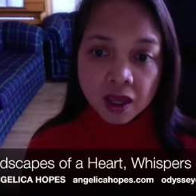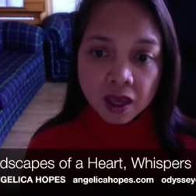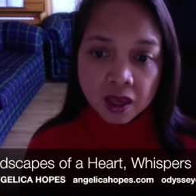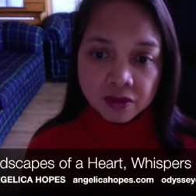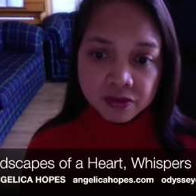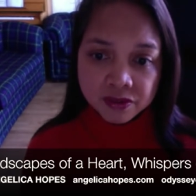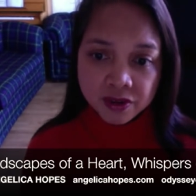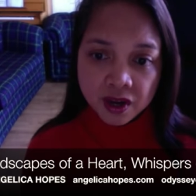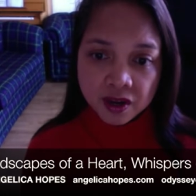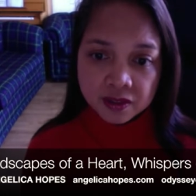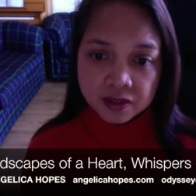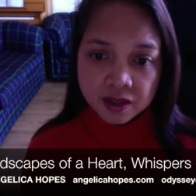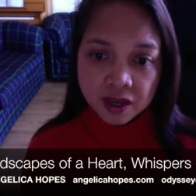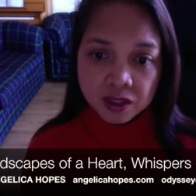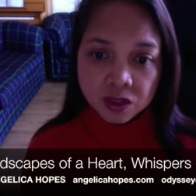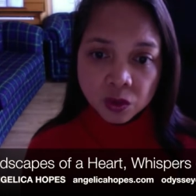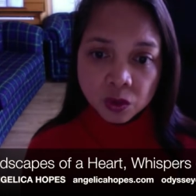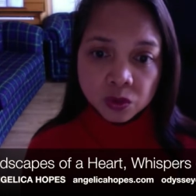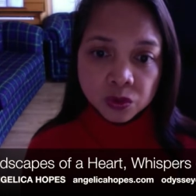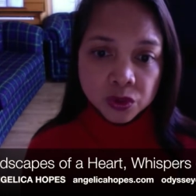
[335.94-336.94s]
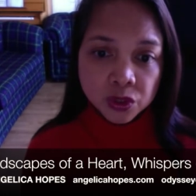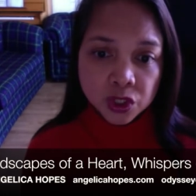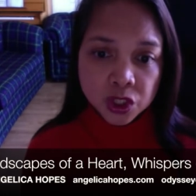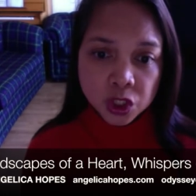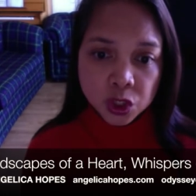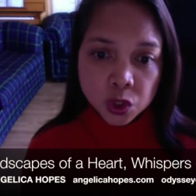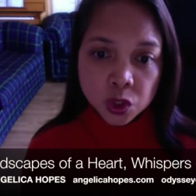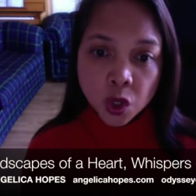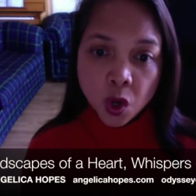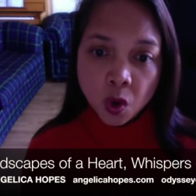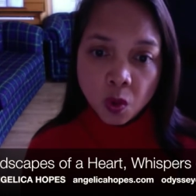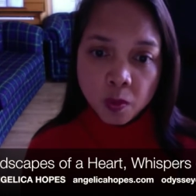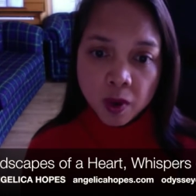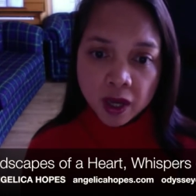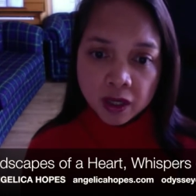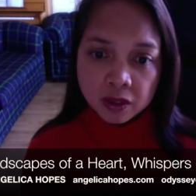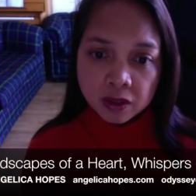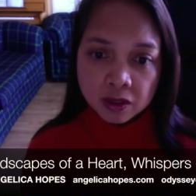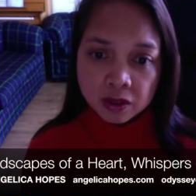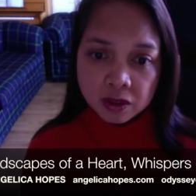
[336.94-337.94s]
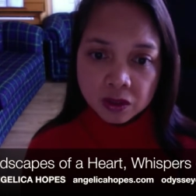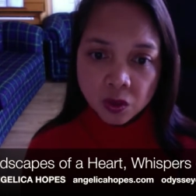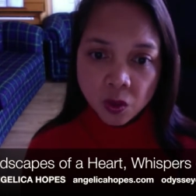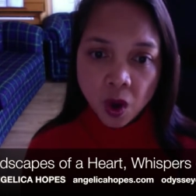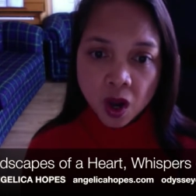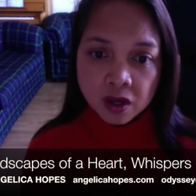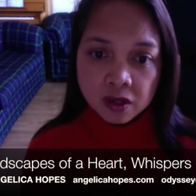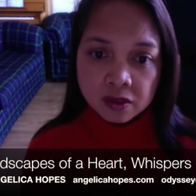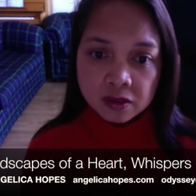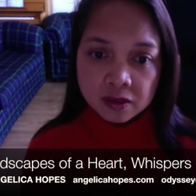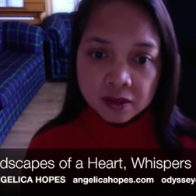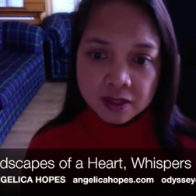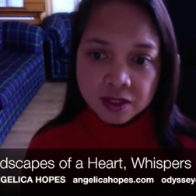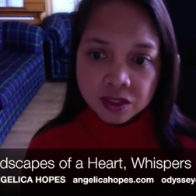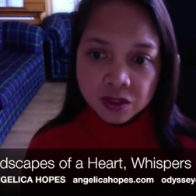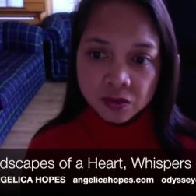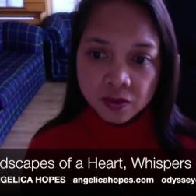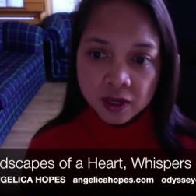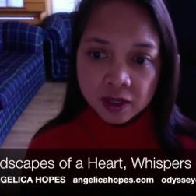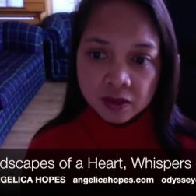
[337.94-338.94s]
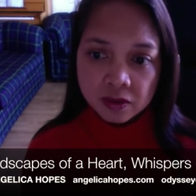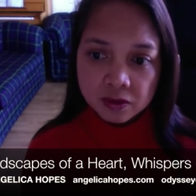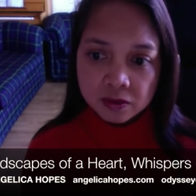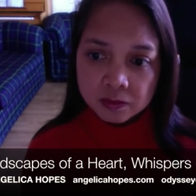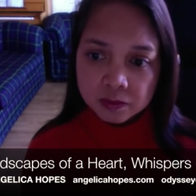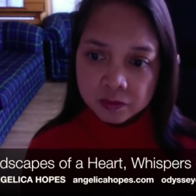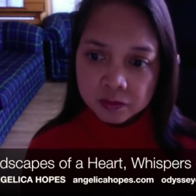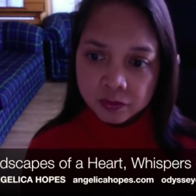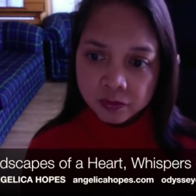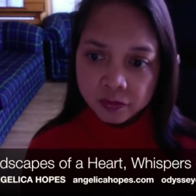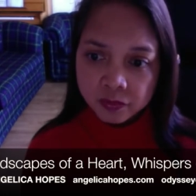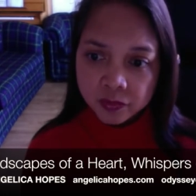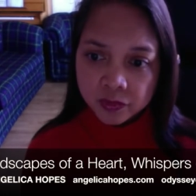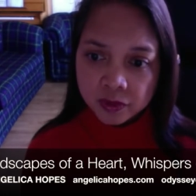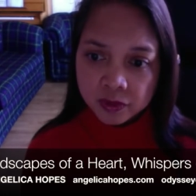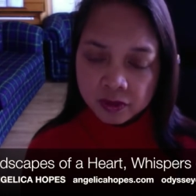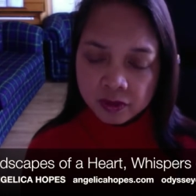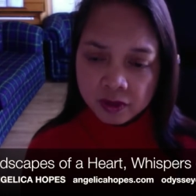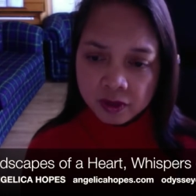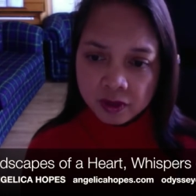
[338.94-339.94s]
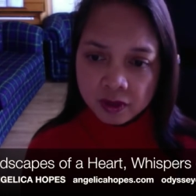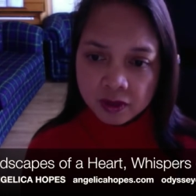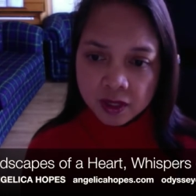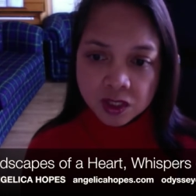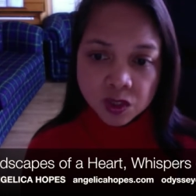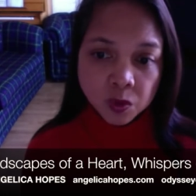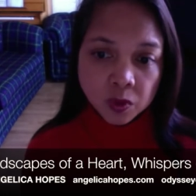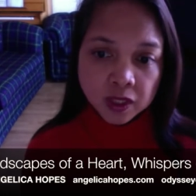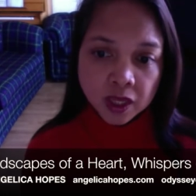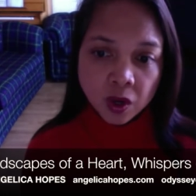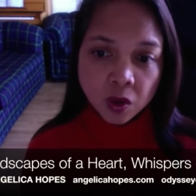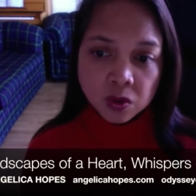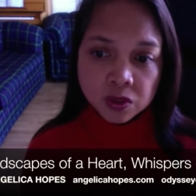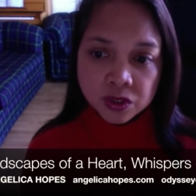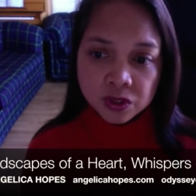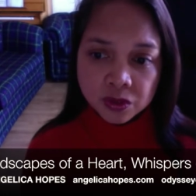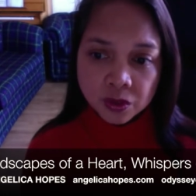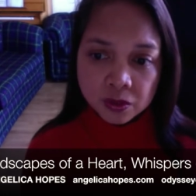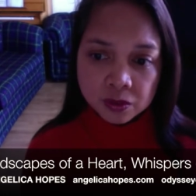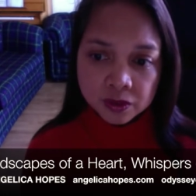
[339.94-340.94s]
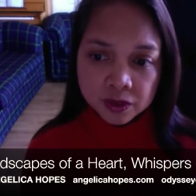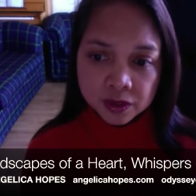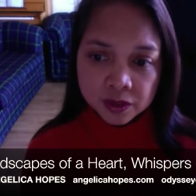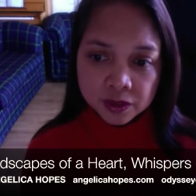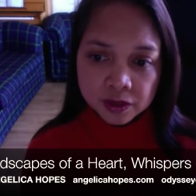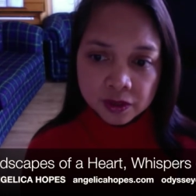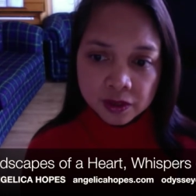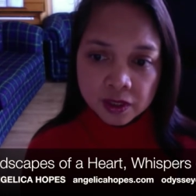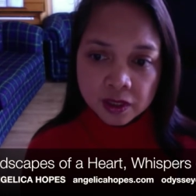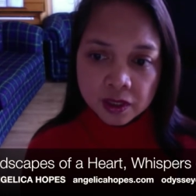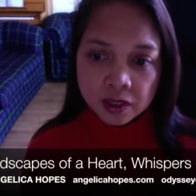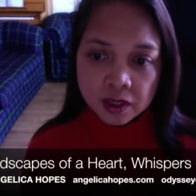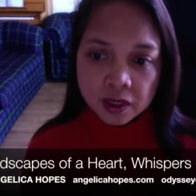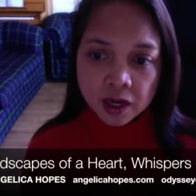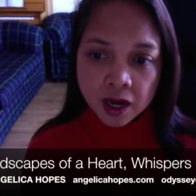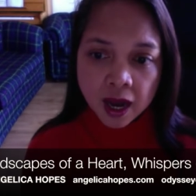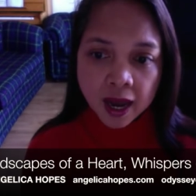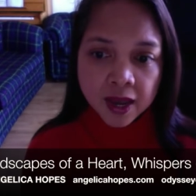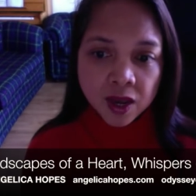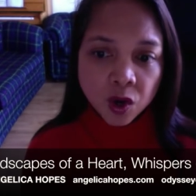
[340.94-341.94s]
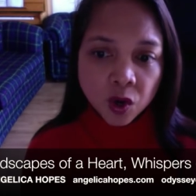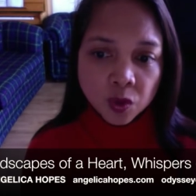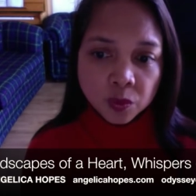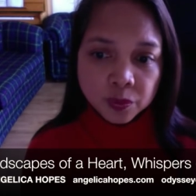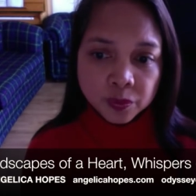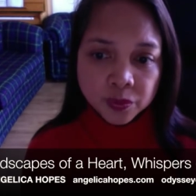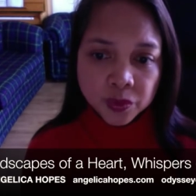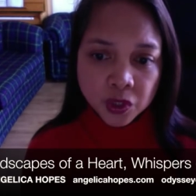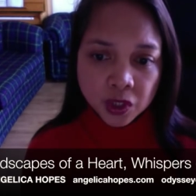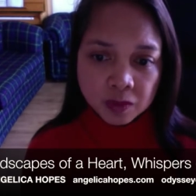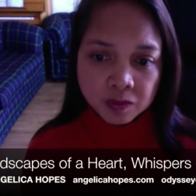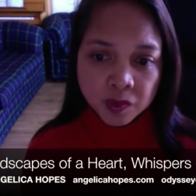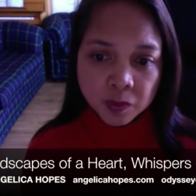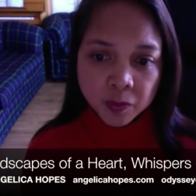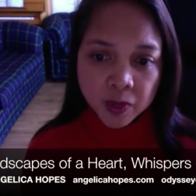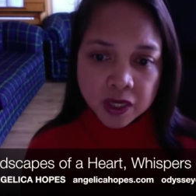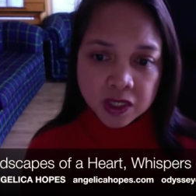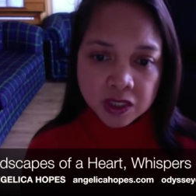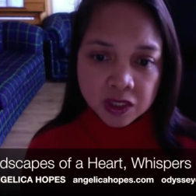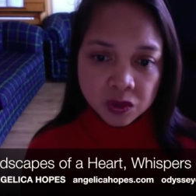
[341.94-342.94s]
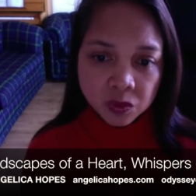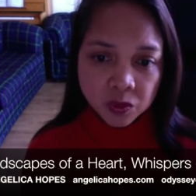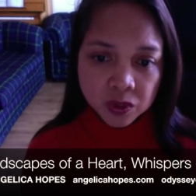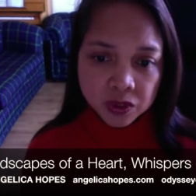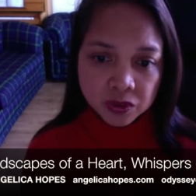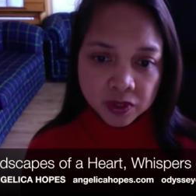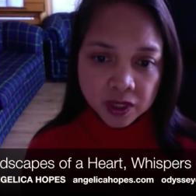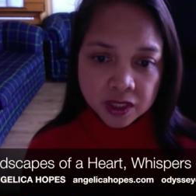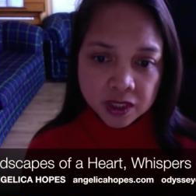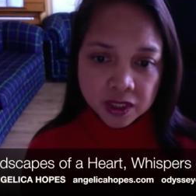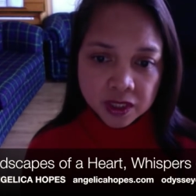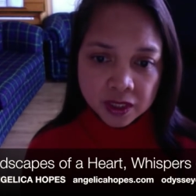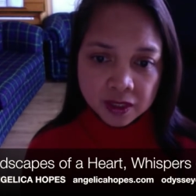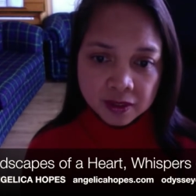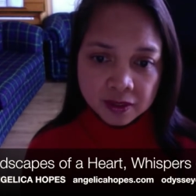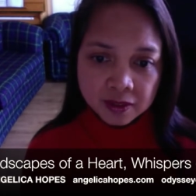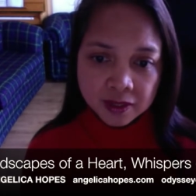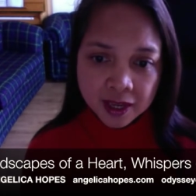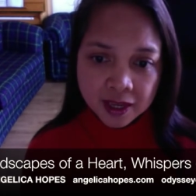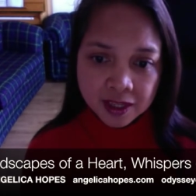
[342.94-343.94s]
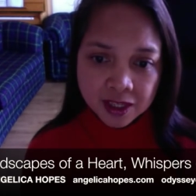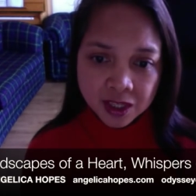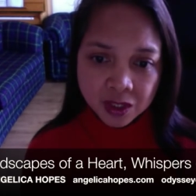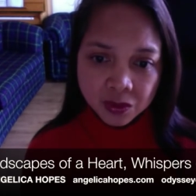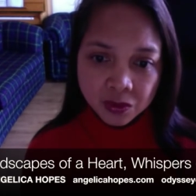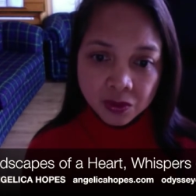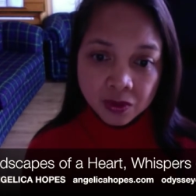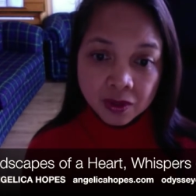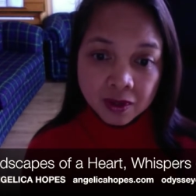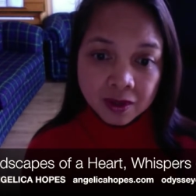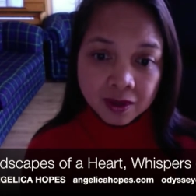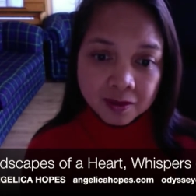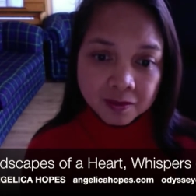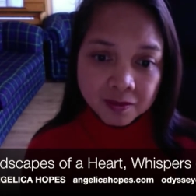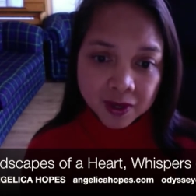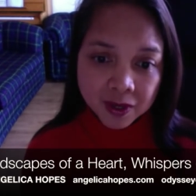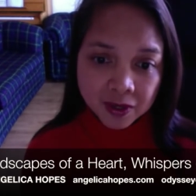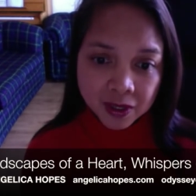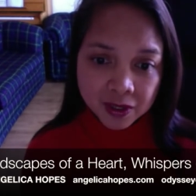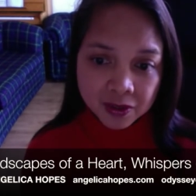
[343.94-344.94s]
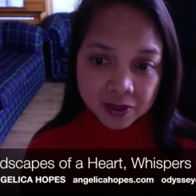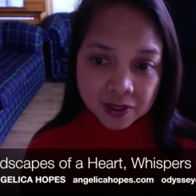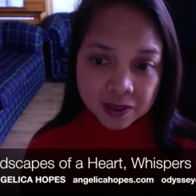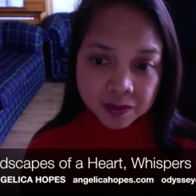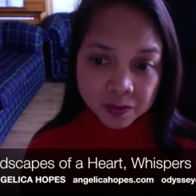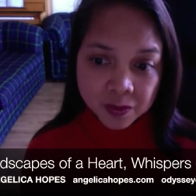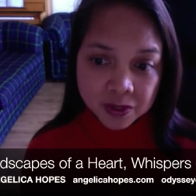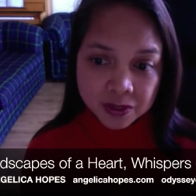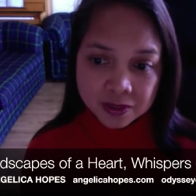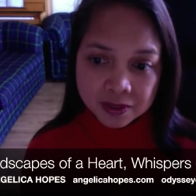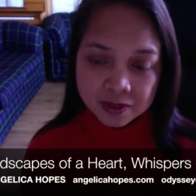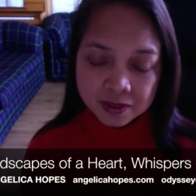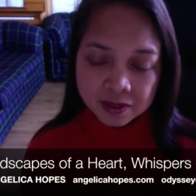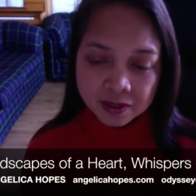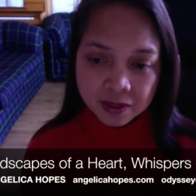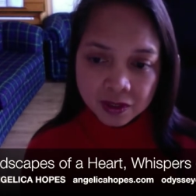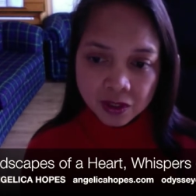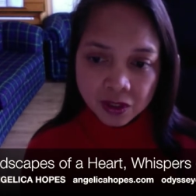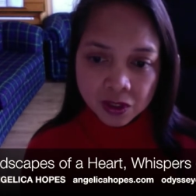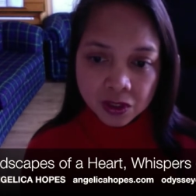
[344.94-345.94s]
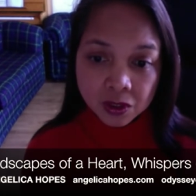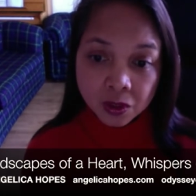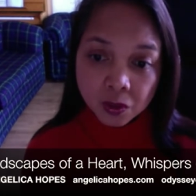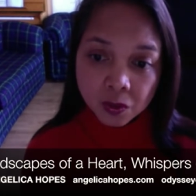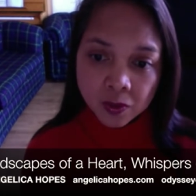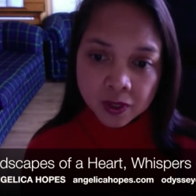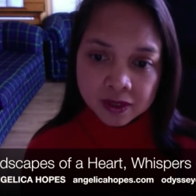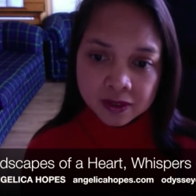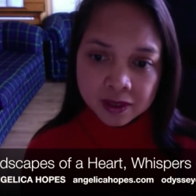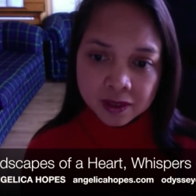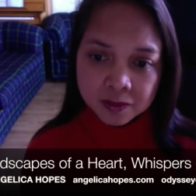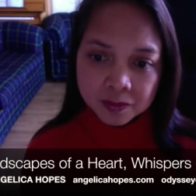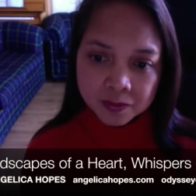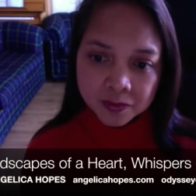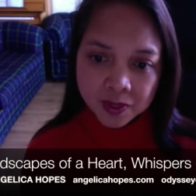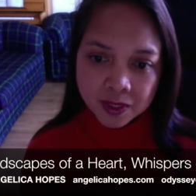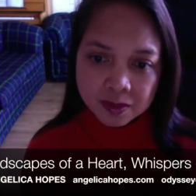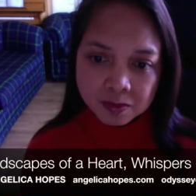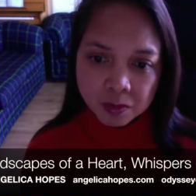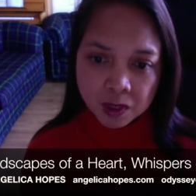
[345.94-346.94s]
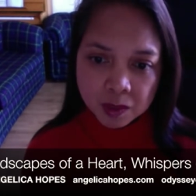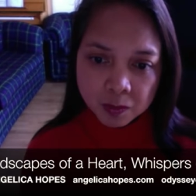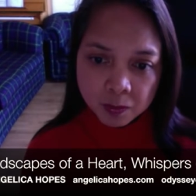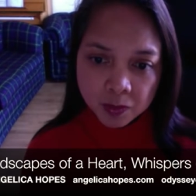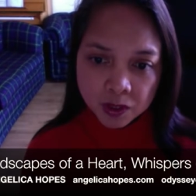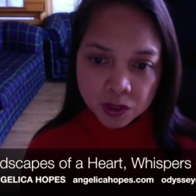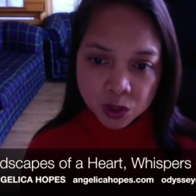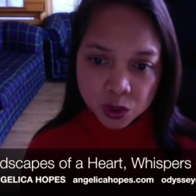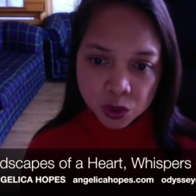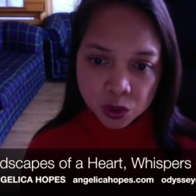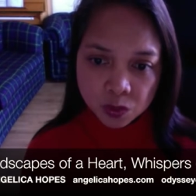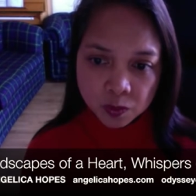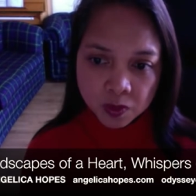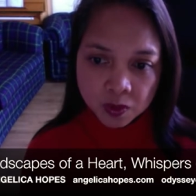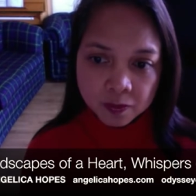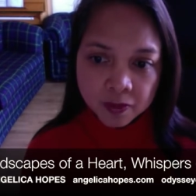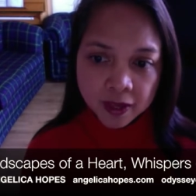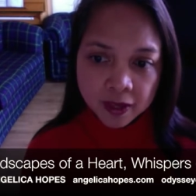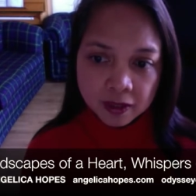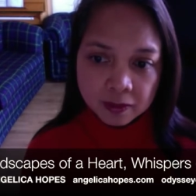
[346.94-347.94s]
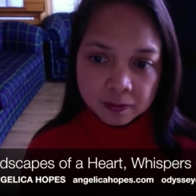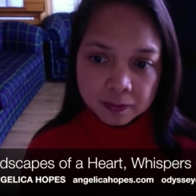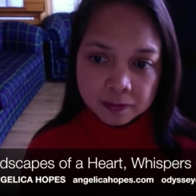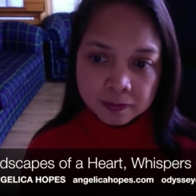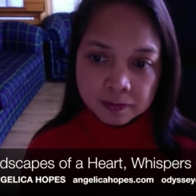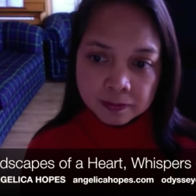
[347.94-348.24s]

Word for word: if not, I told her she should go back to uncle in Sorengo. That's what I also told her, I hope you can be patient with Triksha. Thank you. Merry Christmas. You're welcome. It's my pleasure to be of help.